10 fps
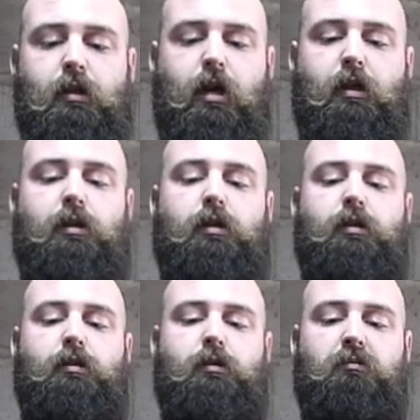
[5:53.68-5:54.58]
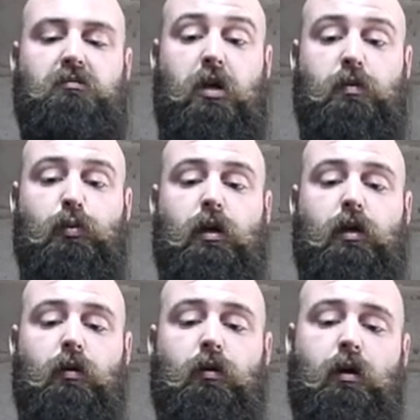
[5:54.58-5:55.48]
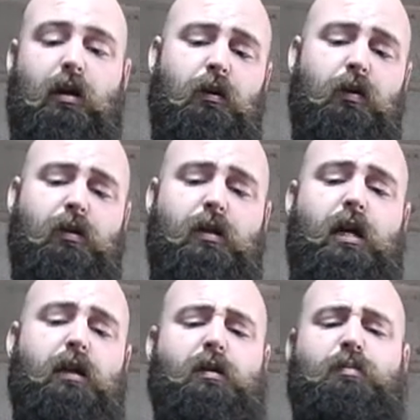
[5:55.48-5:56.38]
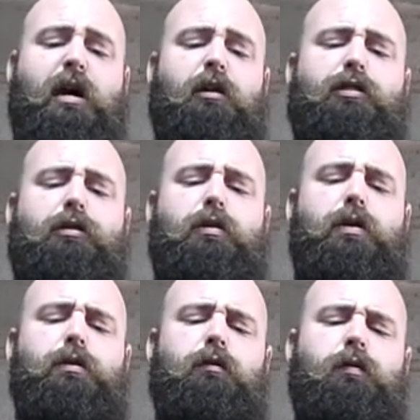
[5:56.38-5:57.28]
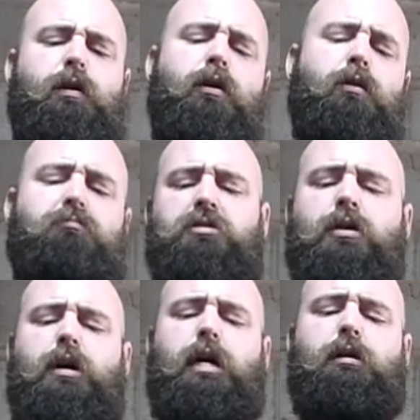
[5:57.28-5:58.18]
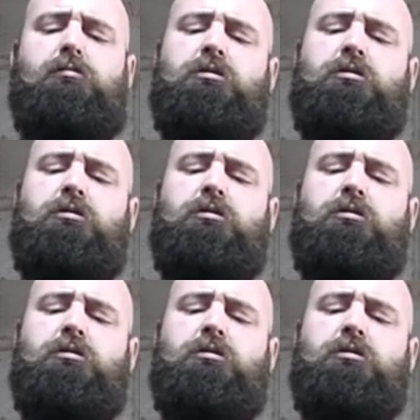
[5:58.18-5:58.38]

case, it's pretty good, and it looks like it's about a third of the height.